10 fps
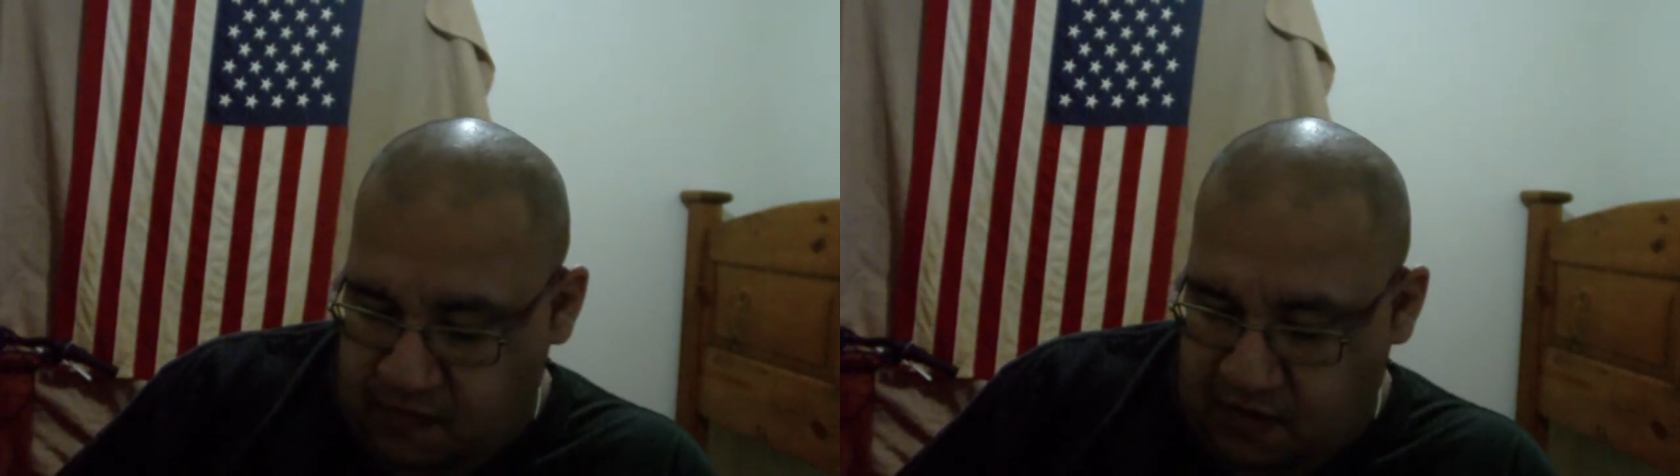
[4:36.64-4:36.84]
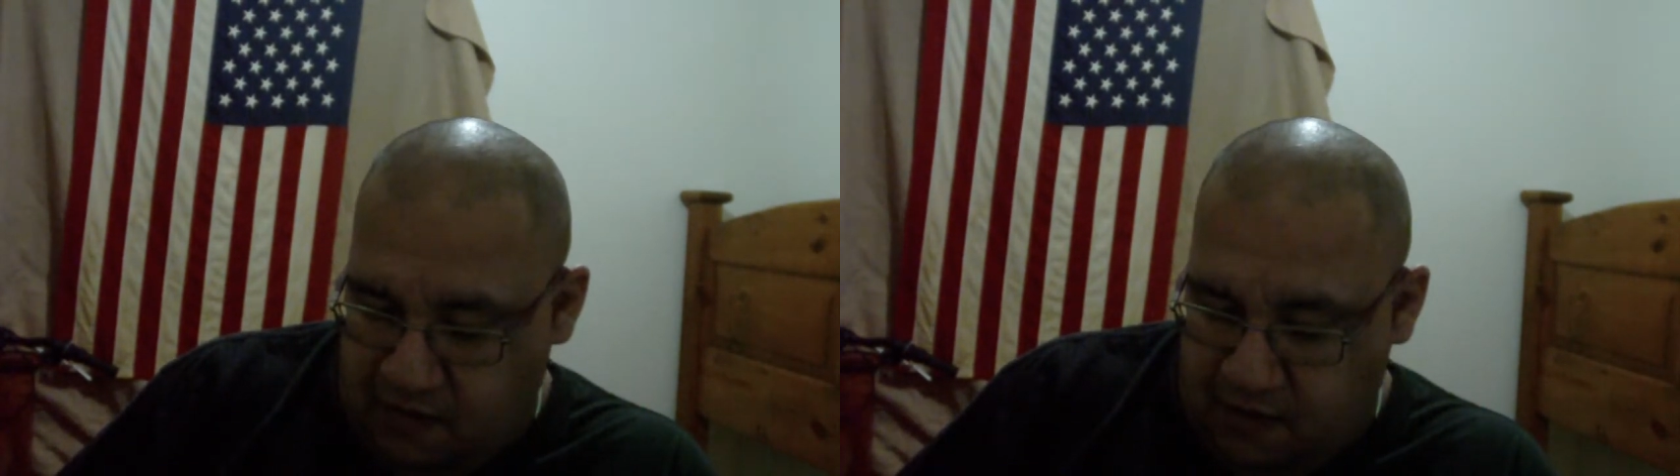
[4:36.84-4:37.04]

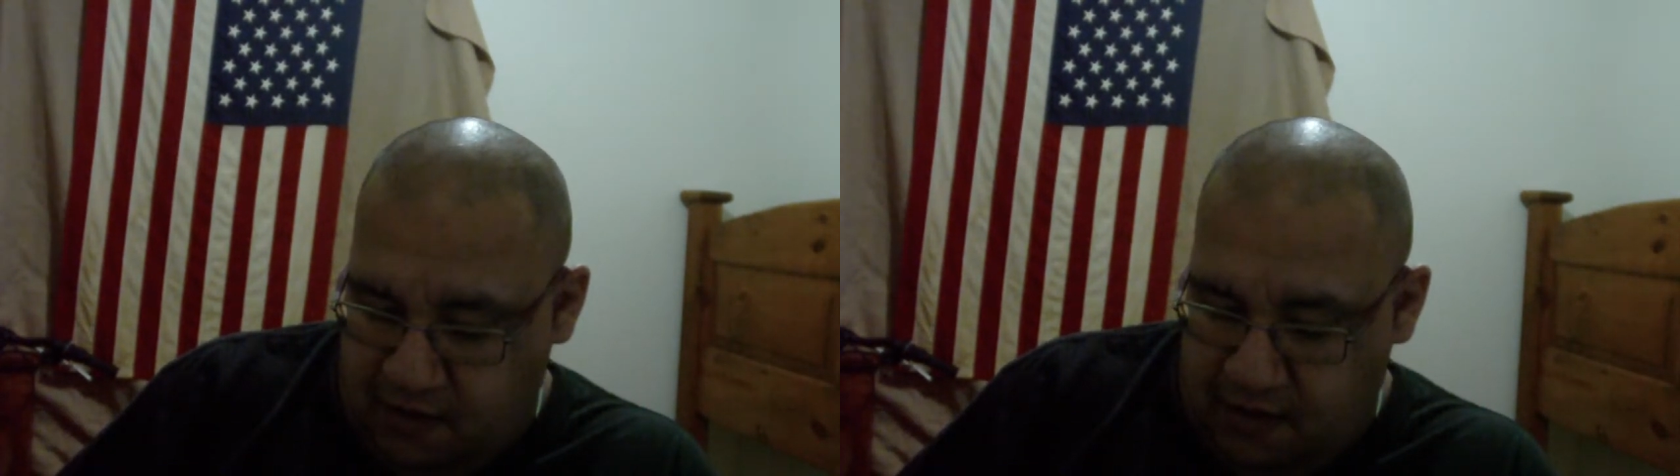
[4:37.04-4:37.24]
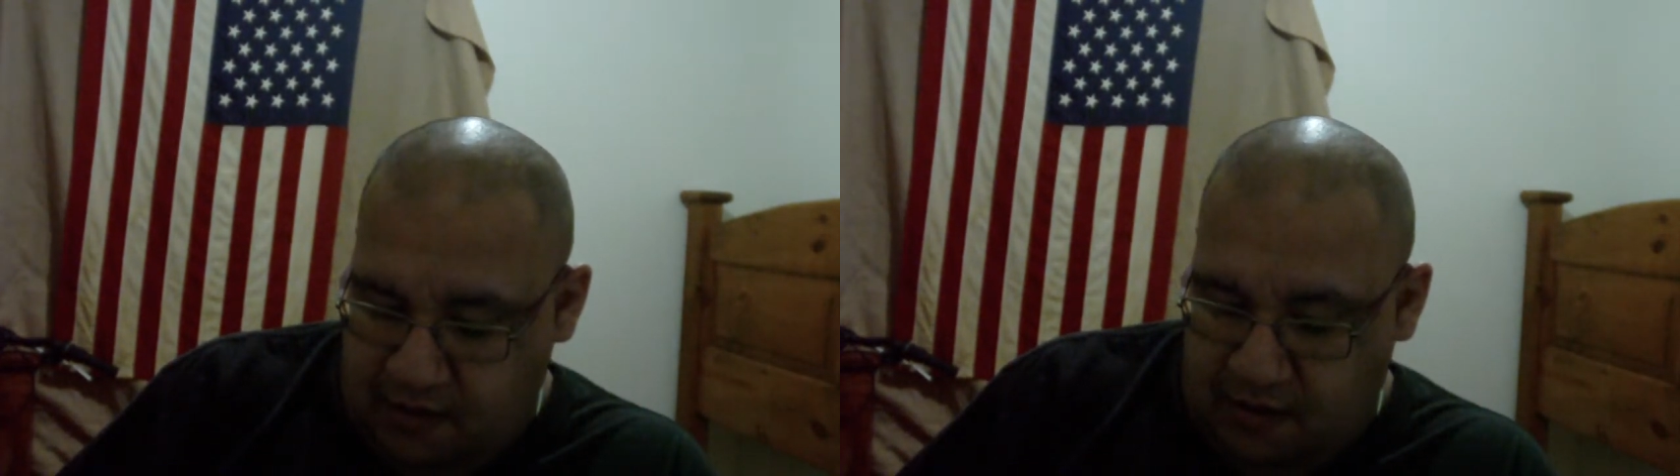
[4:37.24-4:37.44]

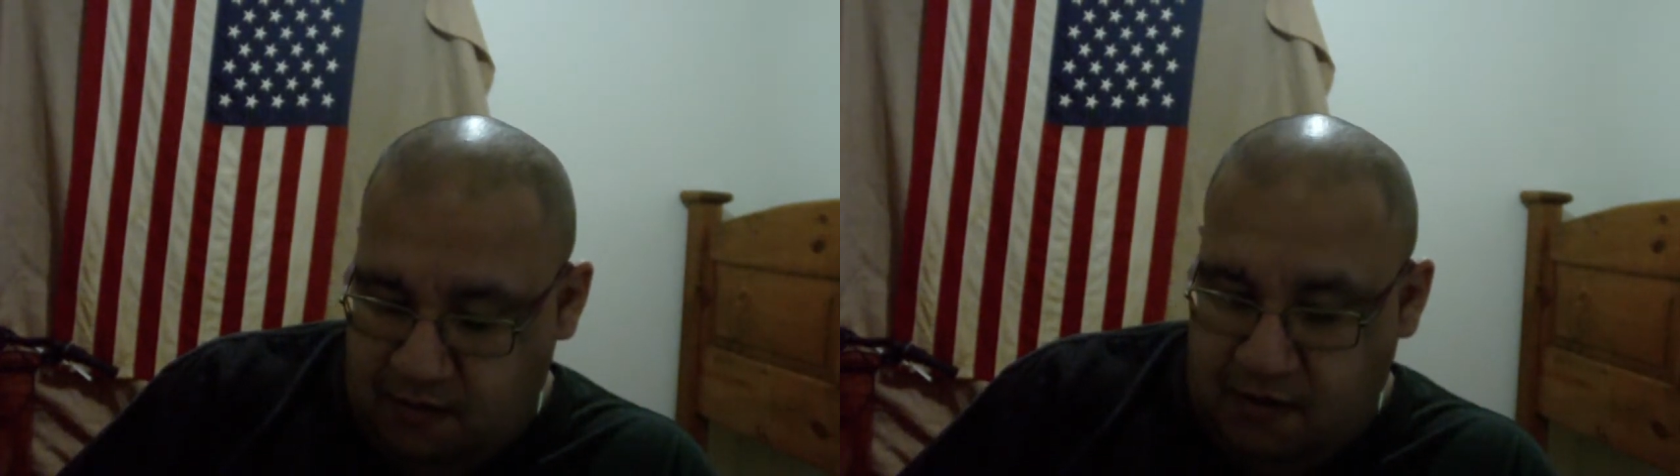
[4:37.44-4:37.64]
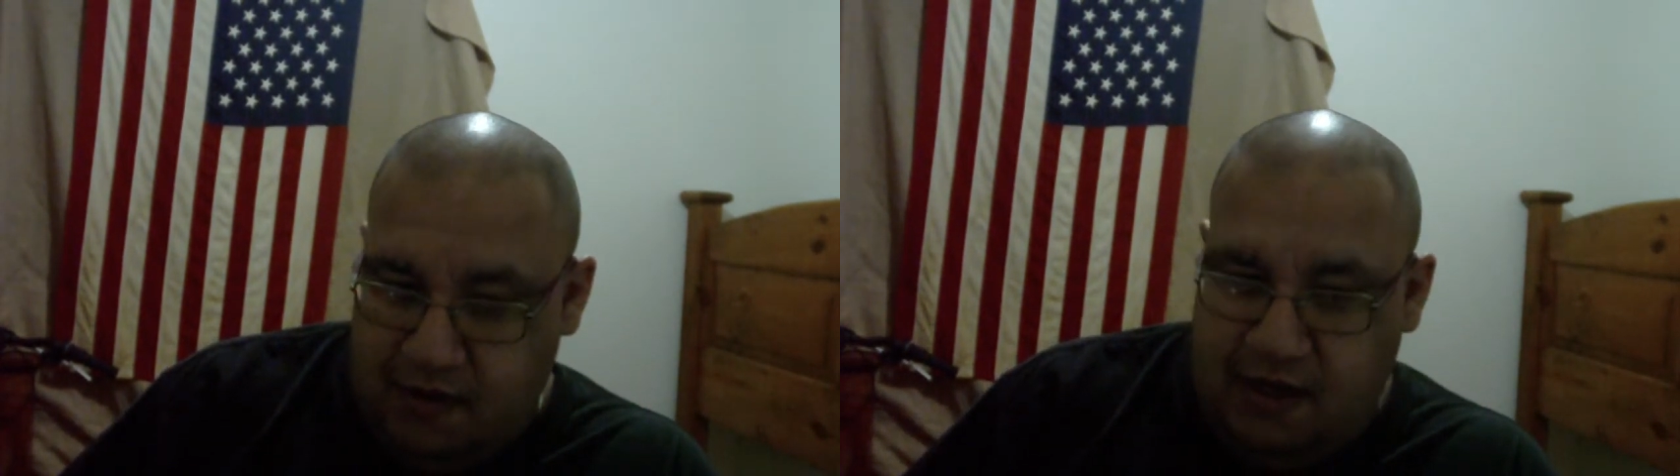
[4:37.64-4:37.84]
For this
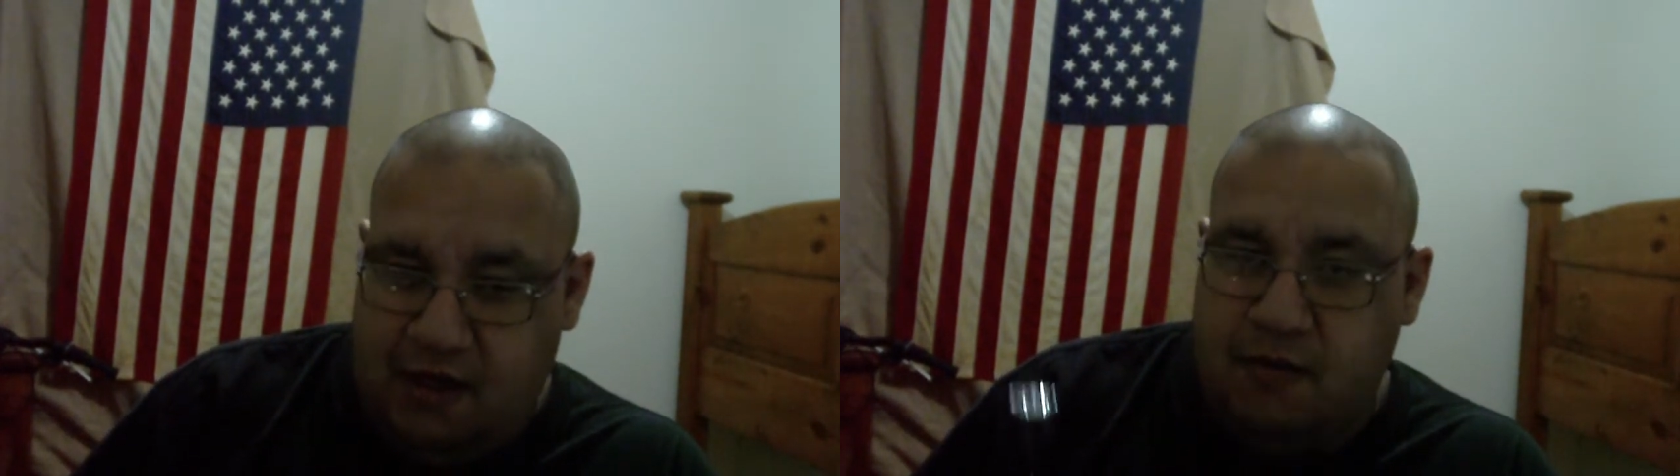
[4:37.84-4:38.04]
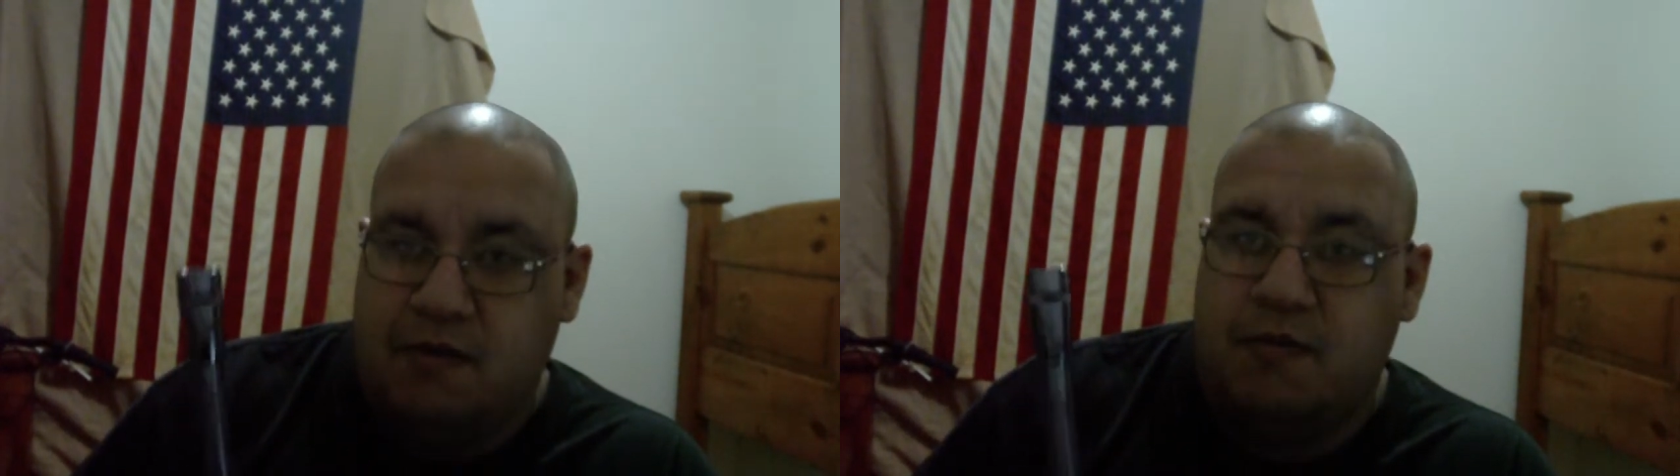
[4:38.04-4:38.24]
one right
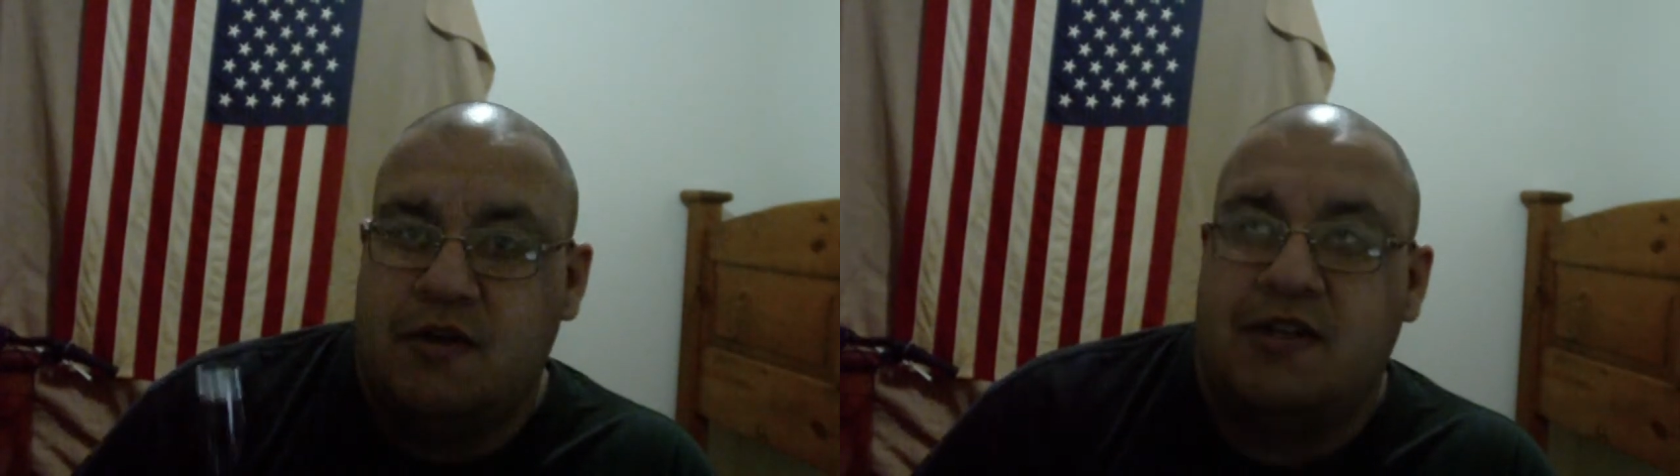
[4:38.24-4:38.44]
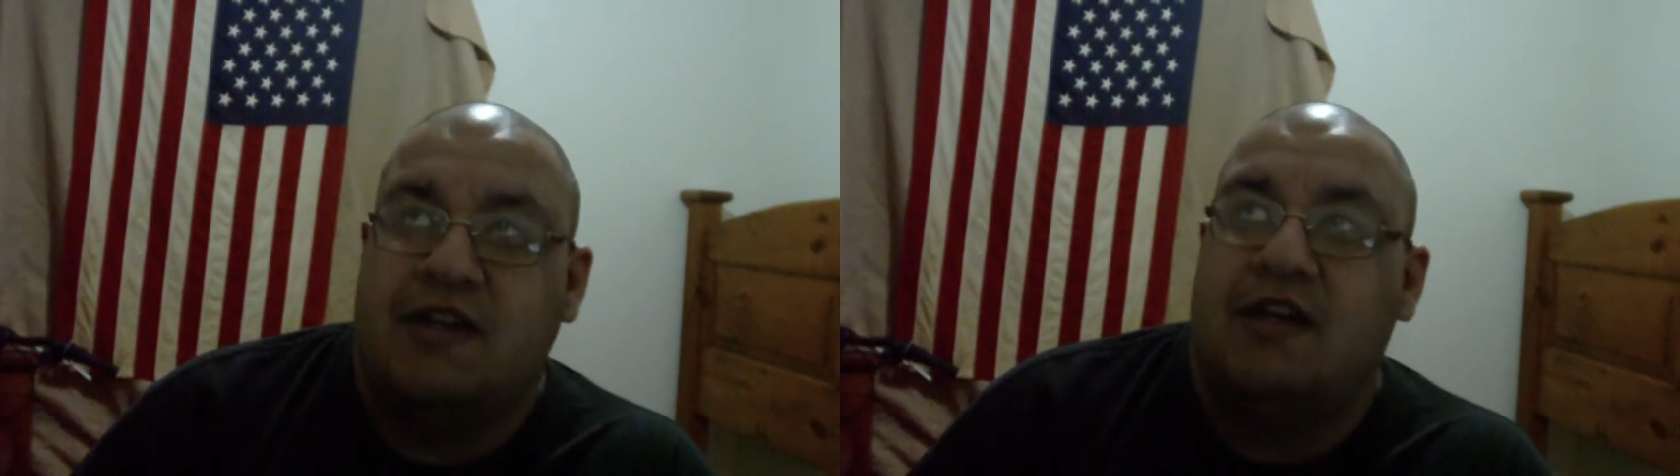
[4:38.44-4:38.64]
here was
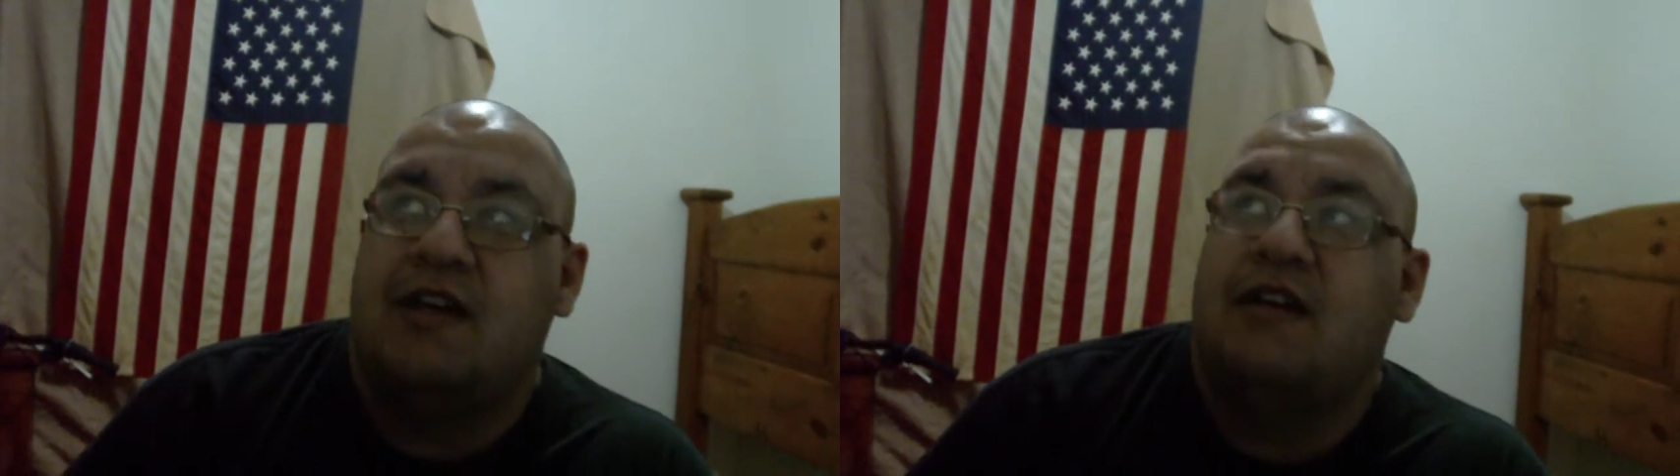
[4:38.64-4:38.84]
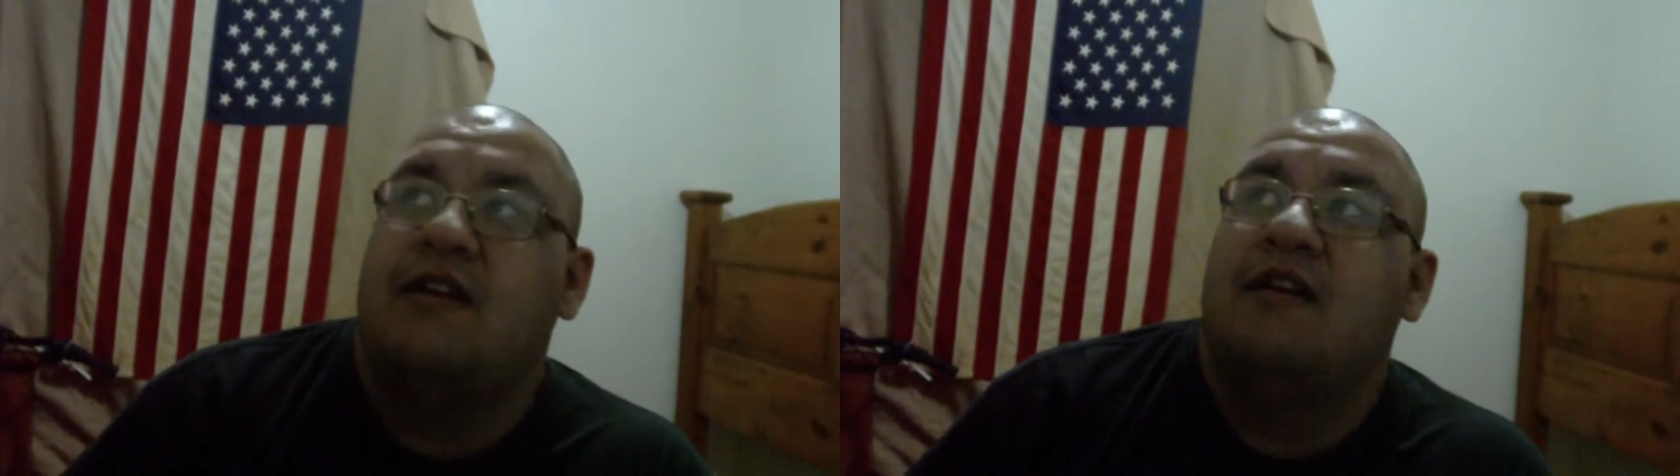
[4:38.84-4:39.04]

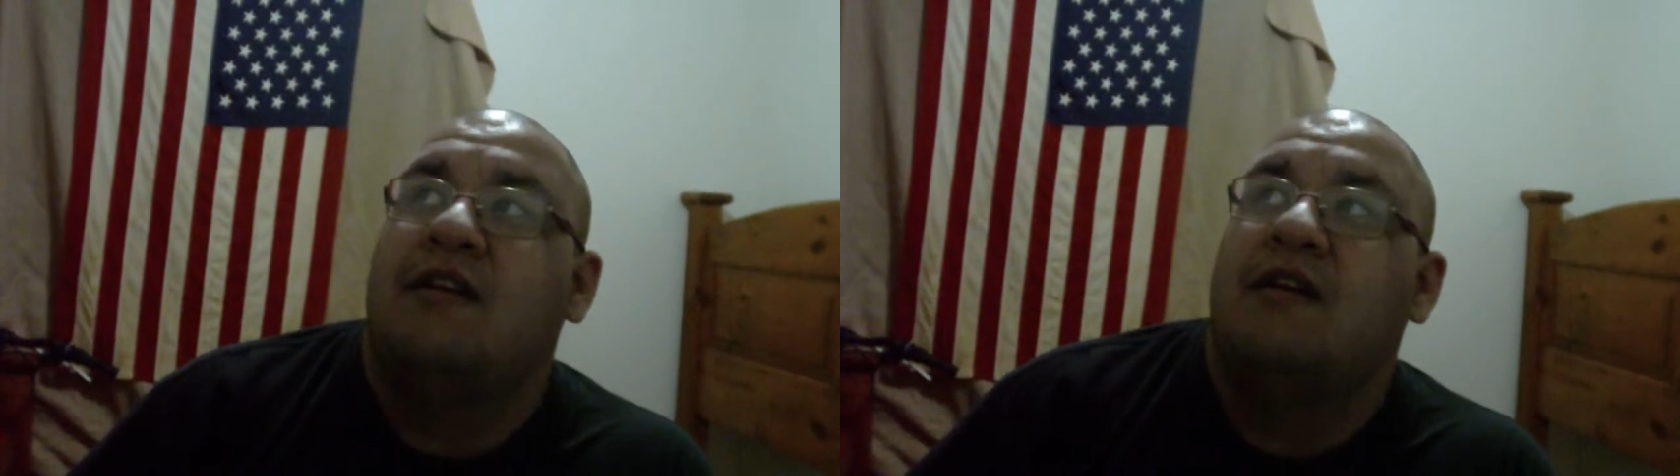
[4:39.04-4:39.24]
pushing